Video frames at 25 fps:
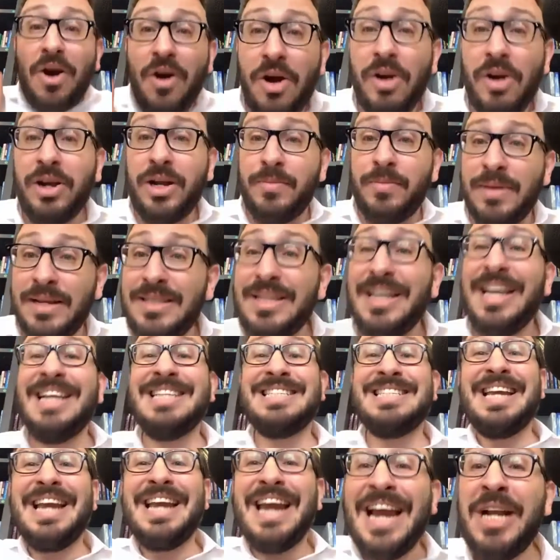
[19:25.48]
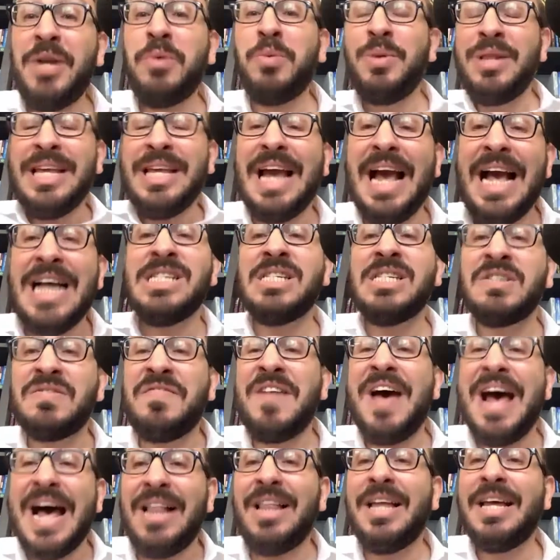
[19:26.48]
argument is equally as
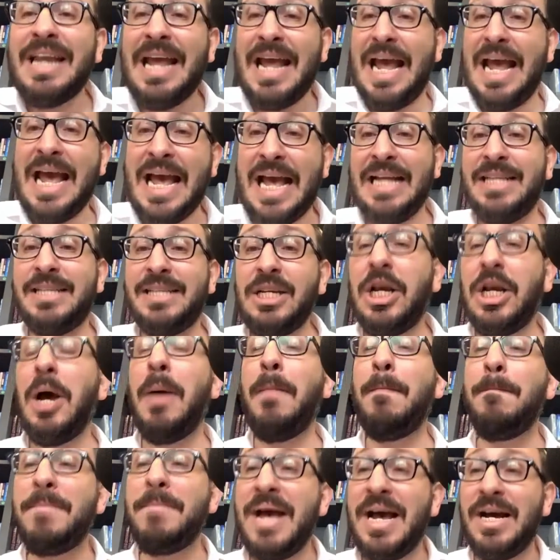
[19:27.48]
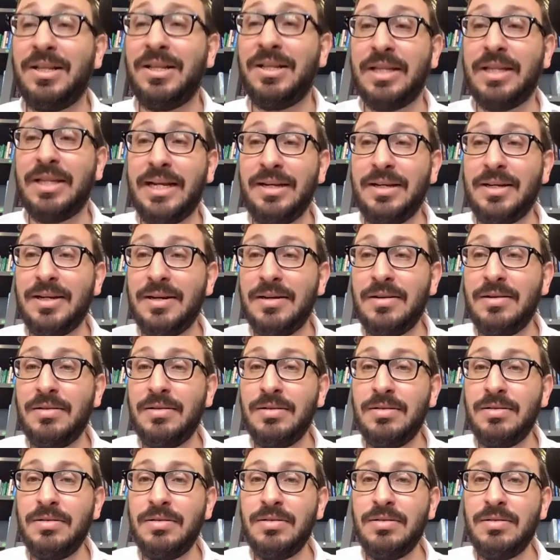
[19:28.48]
valid and compelling
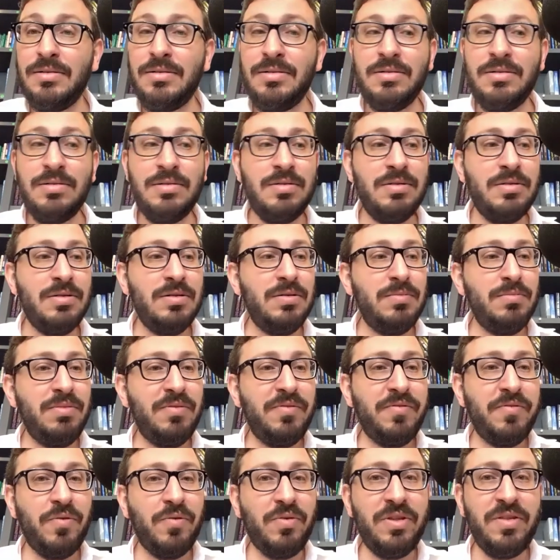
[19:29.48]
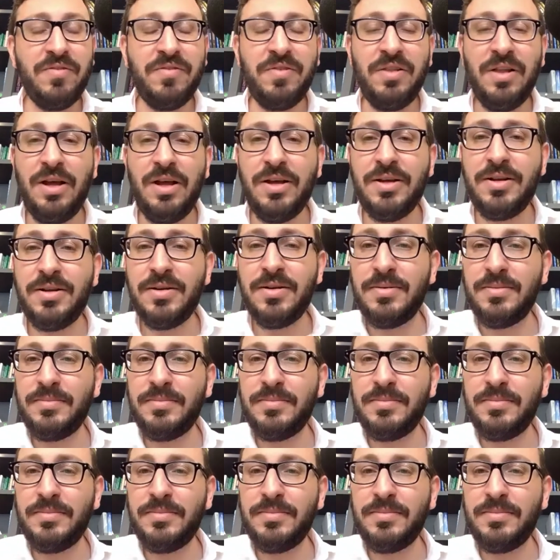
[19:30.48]
before the flood.